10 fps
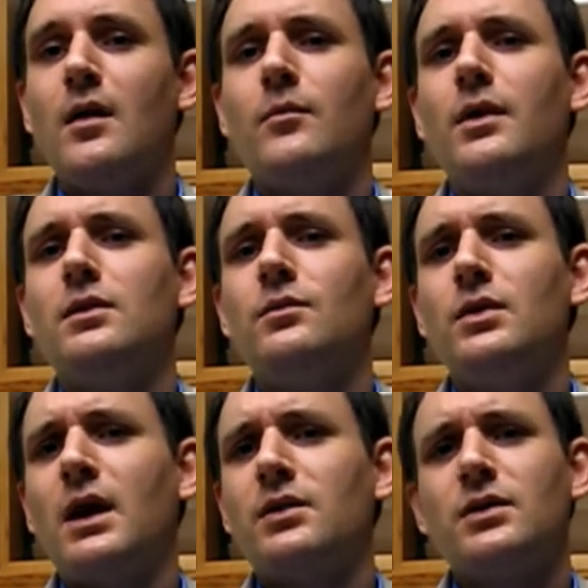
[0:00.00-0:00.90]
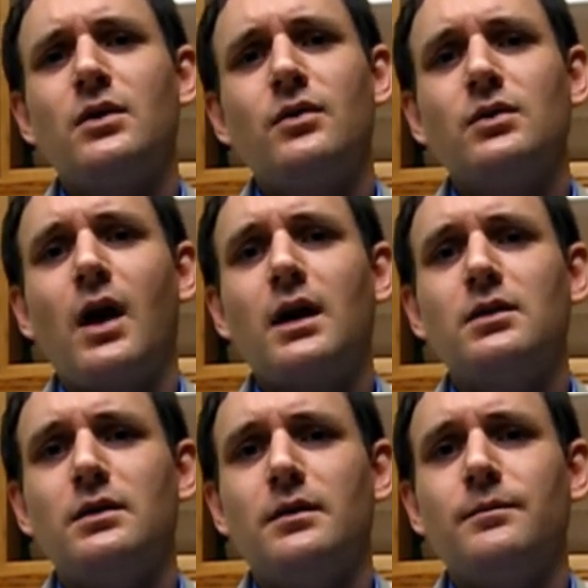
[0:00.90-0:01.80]
But when you actually go and talk
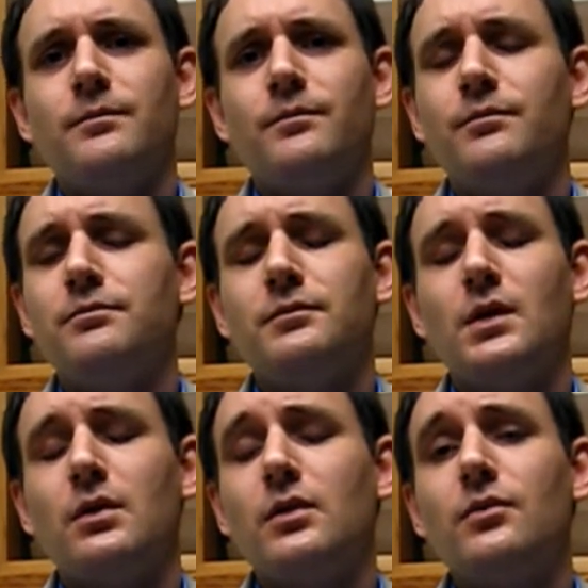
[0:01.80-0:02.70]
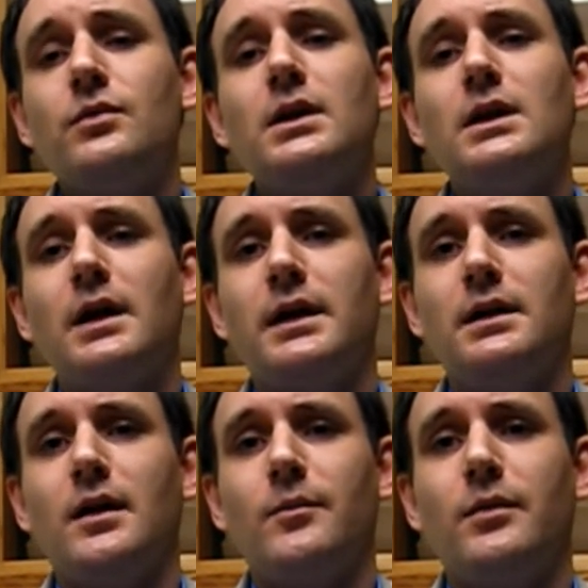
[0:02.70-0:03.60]
to them, you know, they'll really
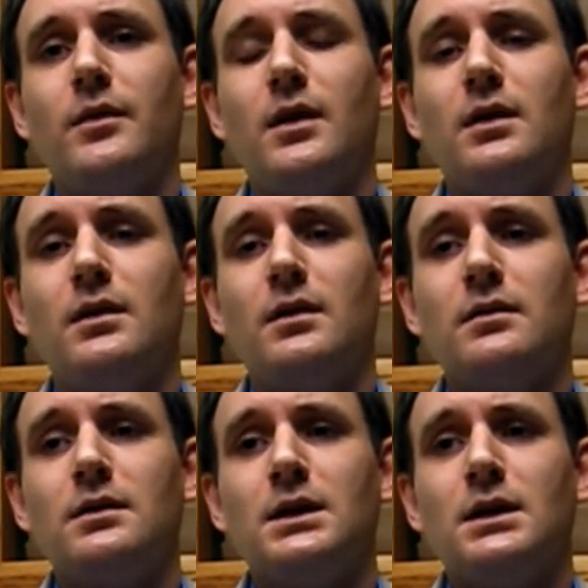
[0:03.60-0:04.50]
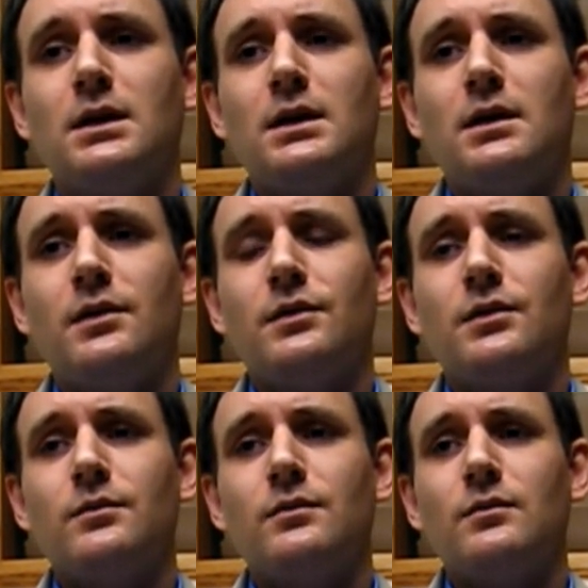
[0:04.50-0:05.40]
lighten up. And uh,
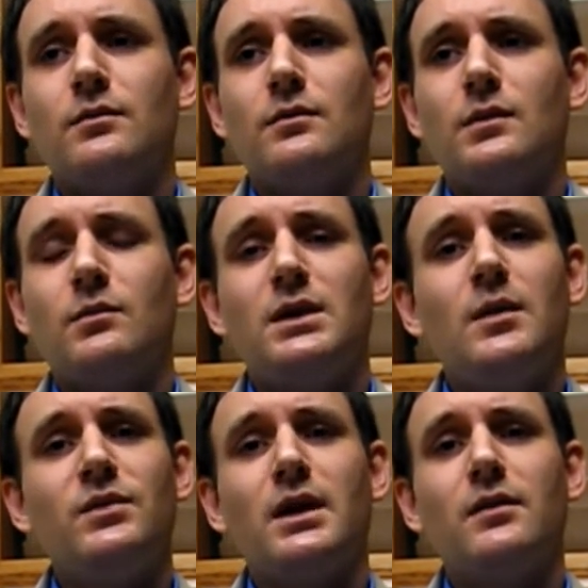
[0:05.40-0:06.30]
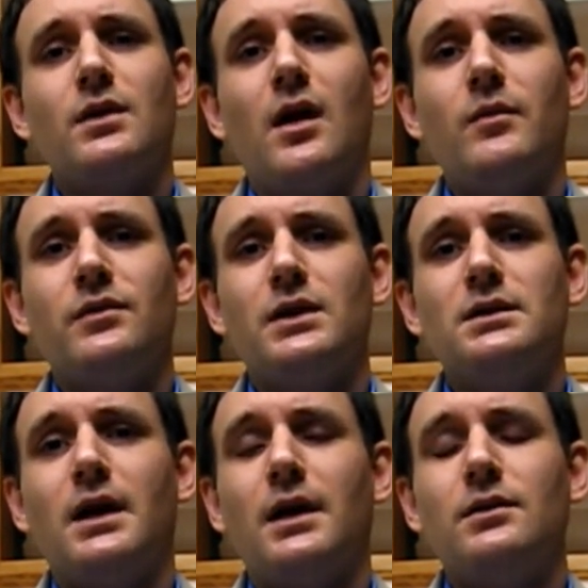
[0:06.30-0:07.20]
some some teams that have come have said
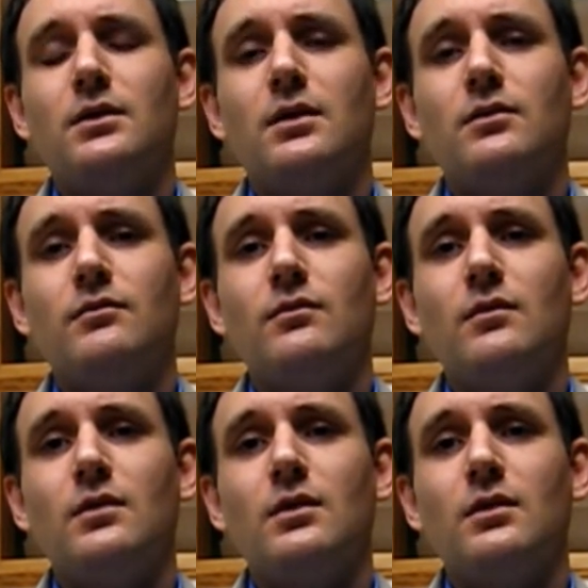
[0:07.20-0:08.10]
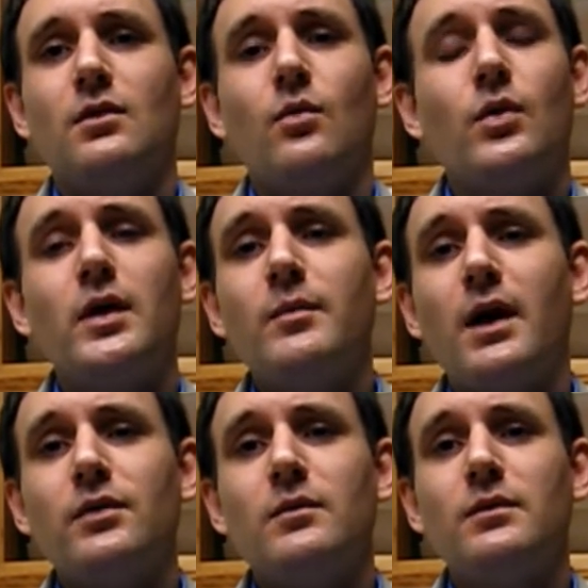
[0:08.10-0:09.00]
that, you know, you know, don't worry
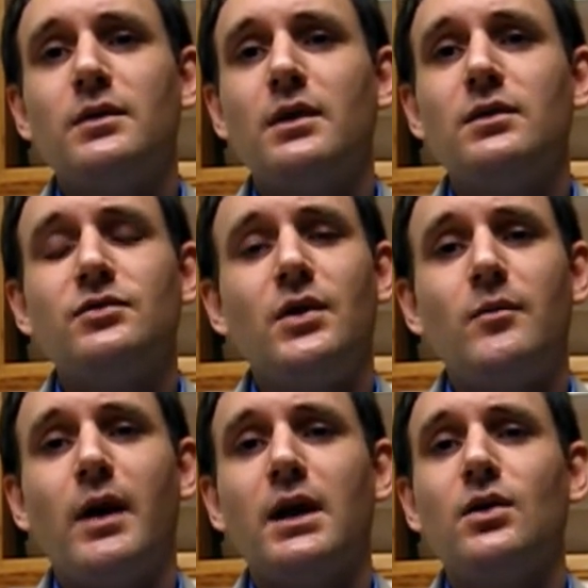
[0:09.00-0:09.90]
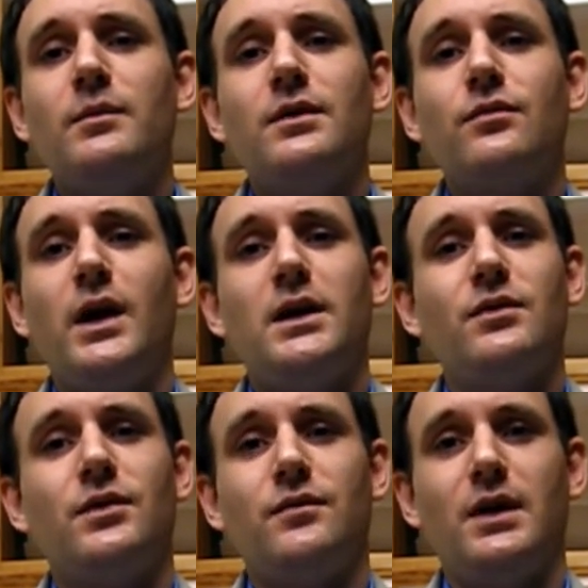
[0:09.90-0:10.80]
about them, it says in Jeremiah, don't be afraid of
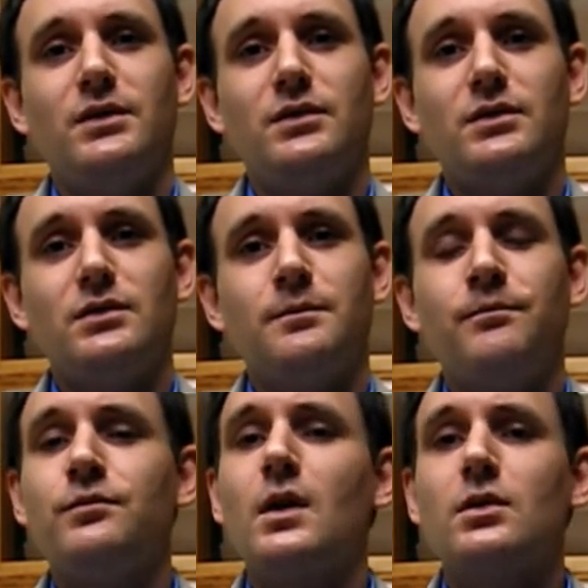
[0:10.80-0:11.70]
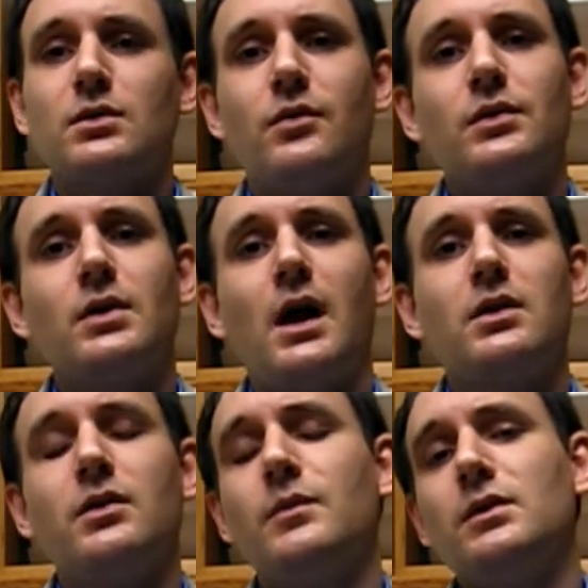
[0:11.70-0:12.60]
their faces. Just go and talk
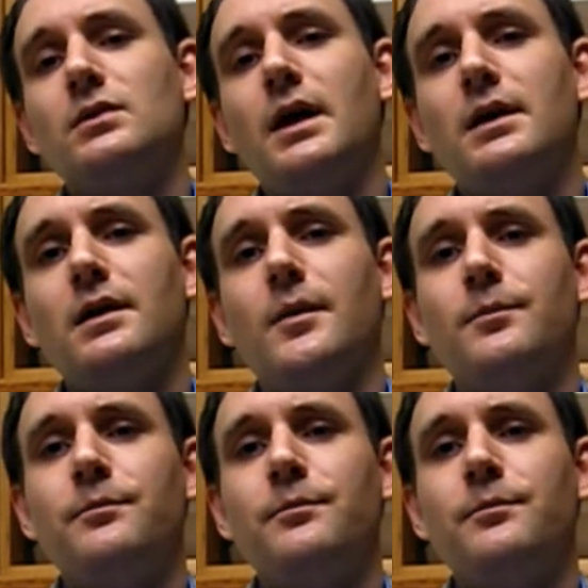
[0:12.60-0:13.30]
to them and they'll lighten up.